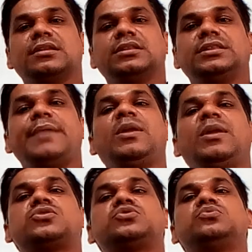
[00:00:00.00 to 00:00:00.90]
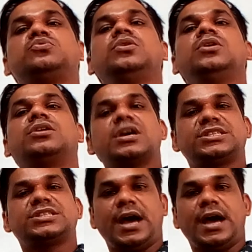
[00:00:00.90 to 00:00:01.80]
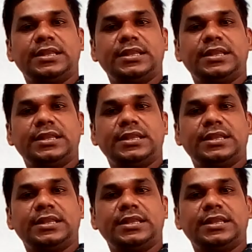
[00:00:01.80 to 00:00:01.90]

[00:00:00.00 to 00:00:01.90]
they belong to Russia.